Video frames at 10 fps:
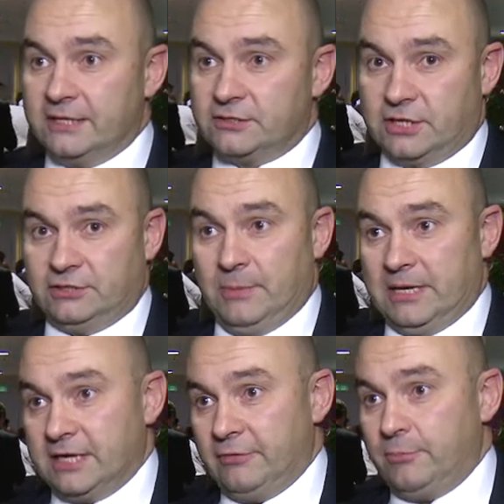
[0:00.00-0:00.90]
It's good to
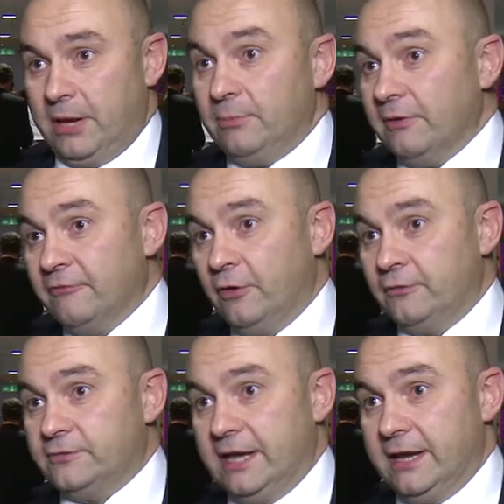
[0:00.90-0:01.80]
meet other people
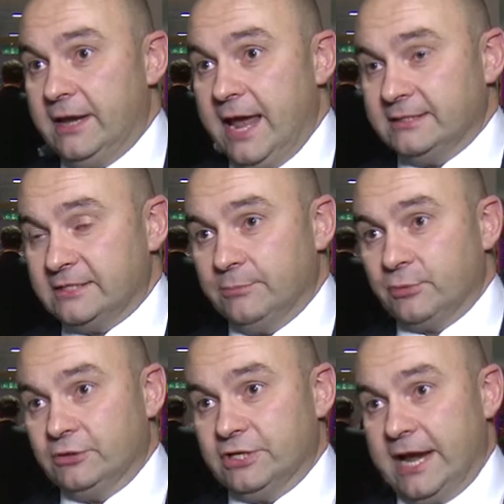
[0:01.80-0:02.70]
involved in NSIP
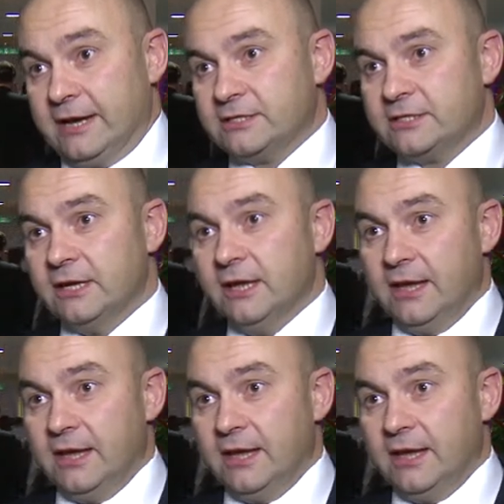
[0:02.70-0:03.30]
projects,